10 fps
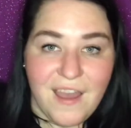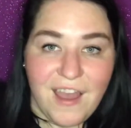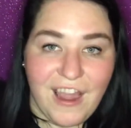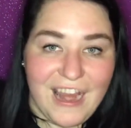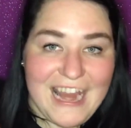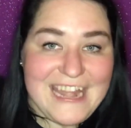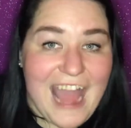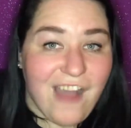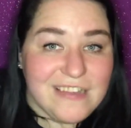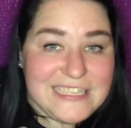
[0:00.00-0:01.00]
All right,
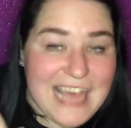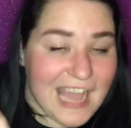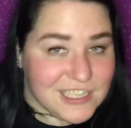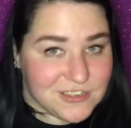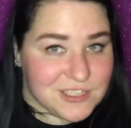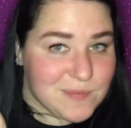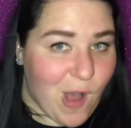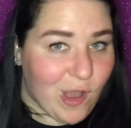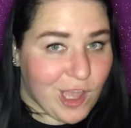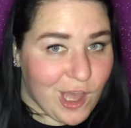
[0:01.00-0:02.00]
now it's extra
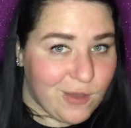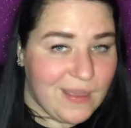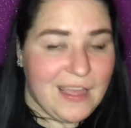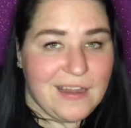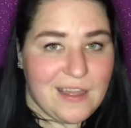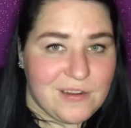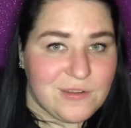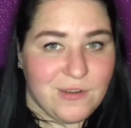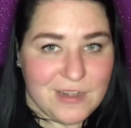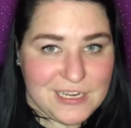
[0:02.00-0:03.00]
small co-ed, and
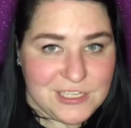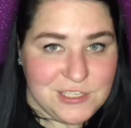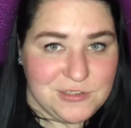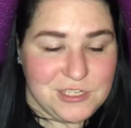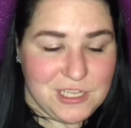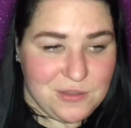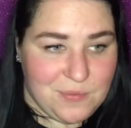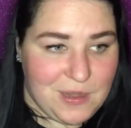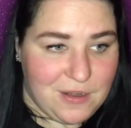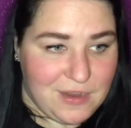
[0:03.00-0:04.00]
according to Sushi, the
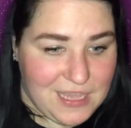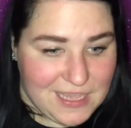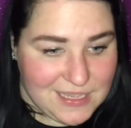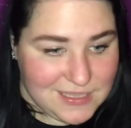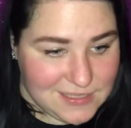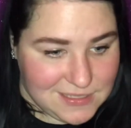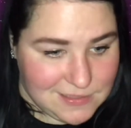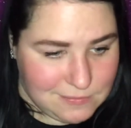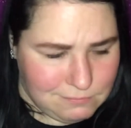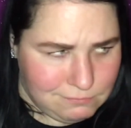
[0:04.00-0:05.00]
winner is...